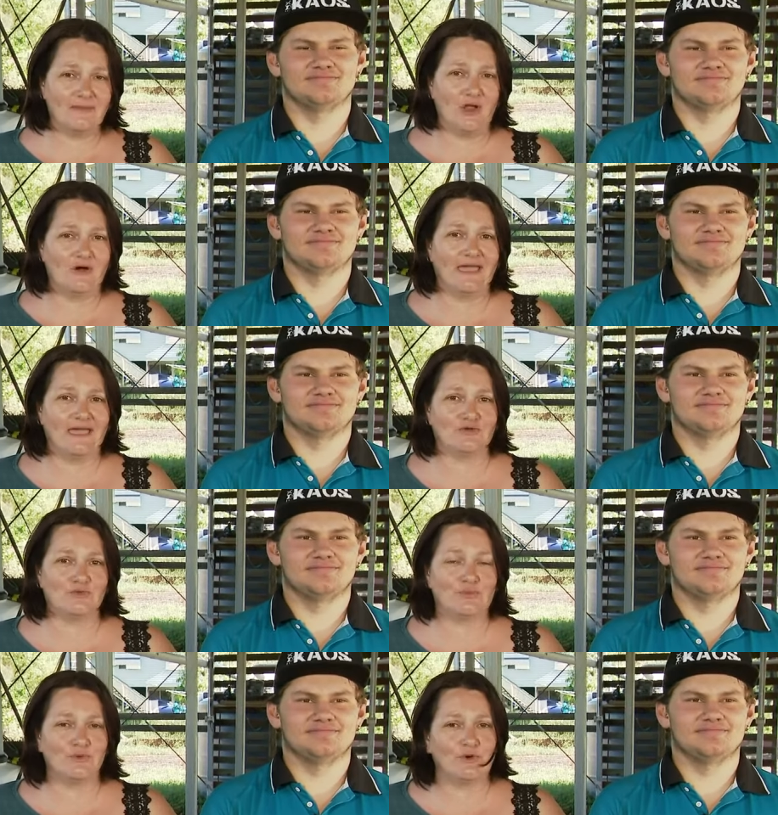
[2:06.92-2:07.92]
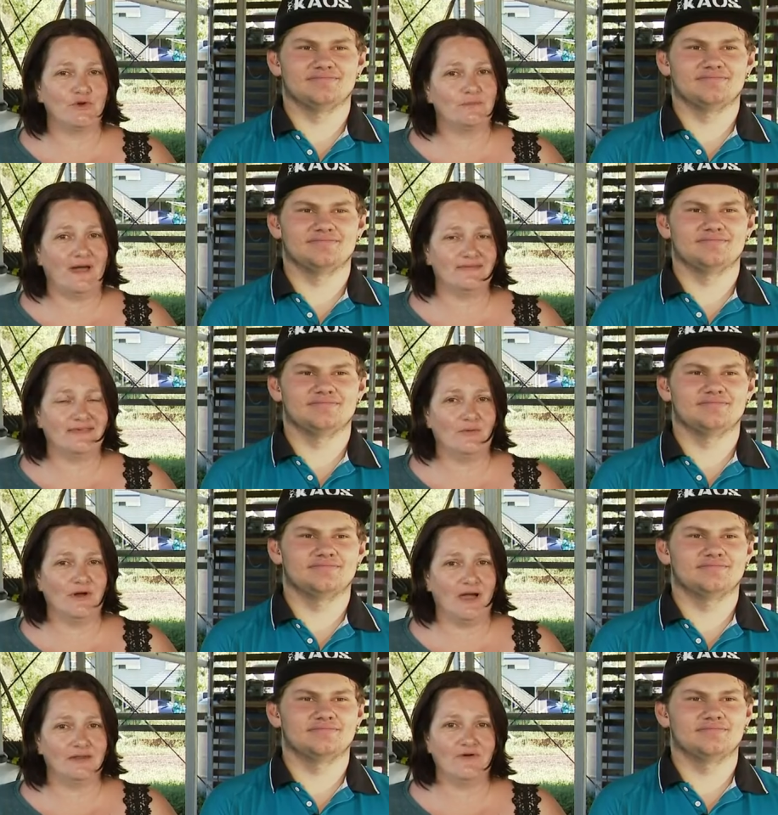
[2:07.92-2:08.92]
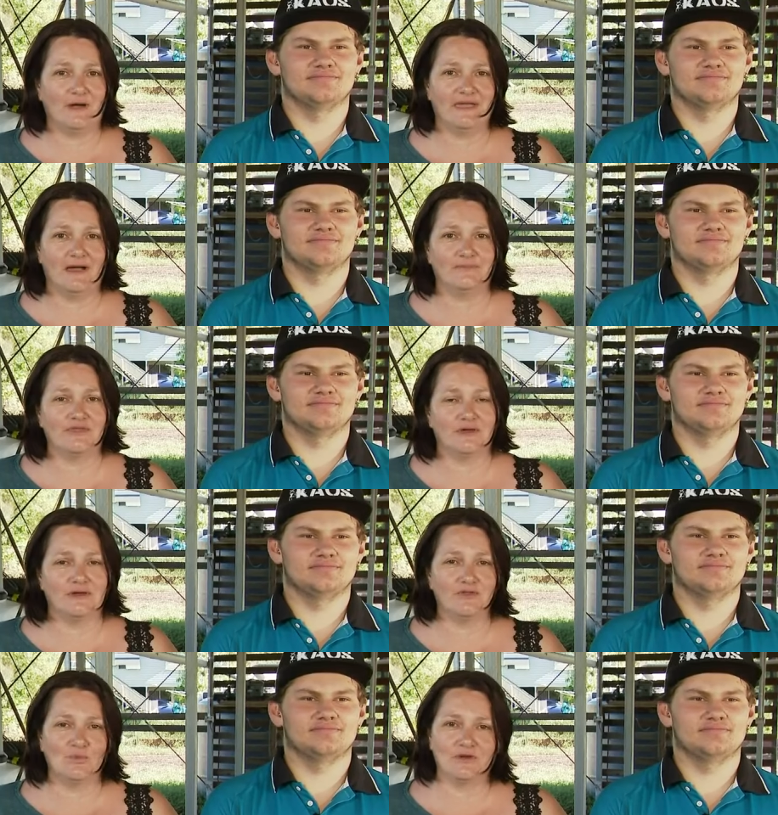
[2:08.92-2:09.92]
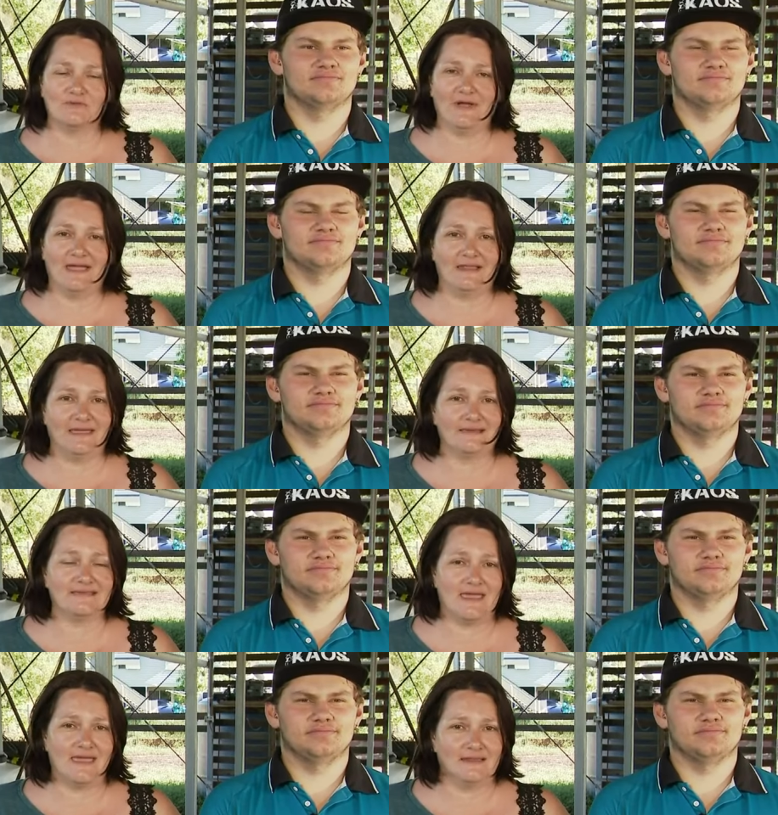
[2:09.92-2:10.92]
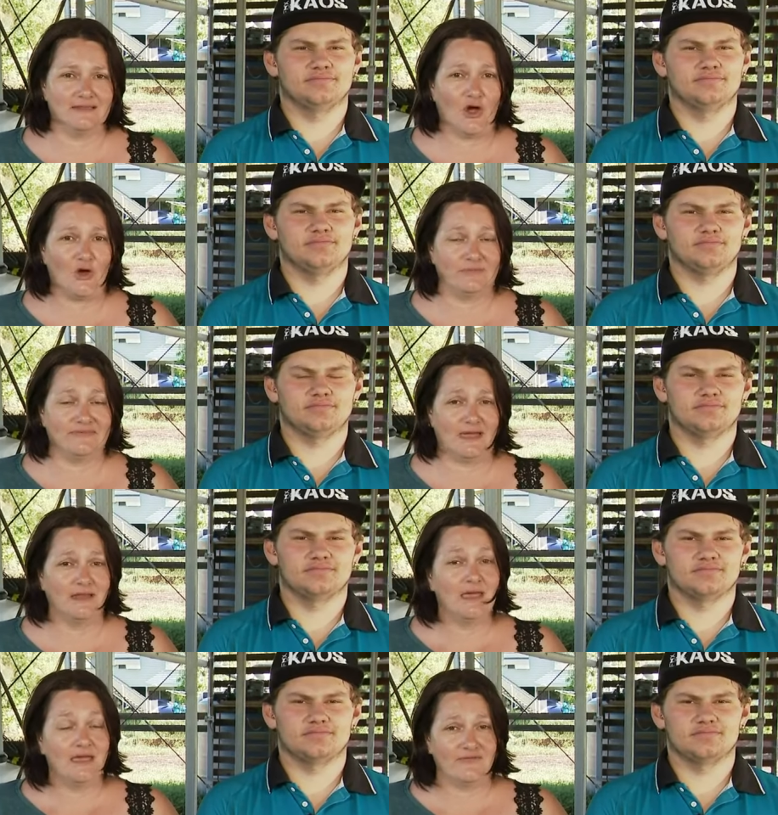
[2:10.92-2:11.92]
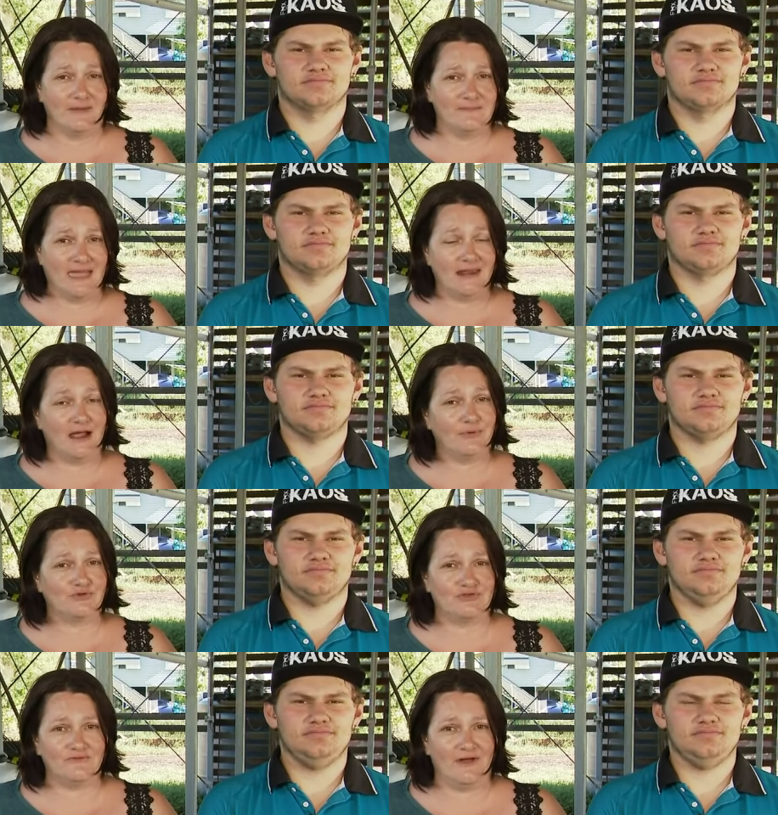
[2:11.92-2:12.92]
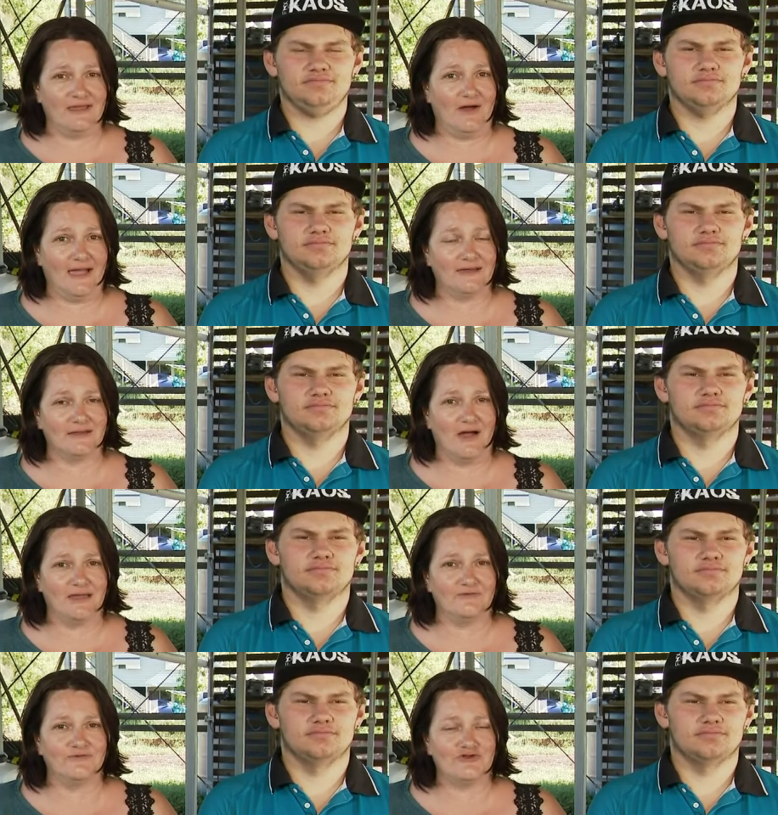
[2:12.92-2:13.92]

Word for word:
Speaker 1: grab a long-handled broom as they were kind of coming up the, the wooden railings in the hopes that if they made it up onto the veranda, I could kind of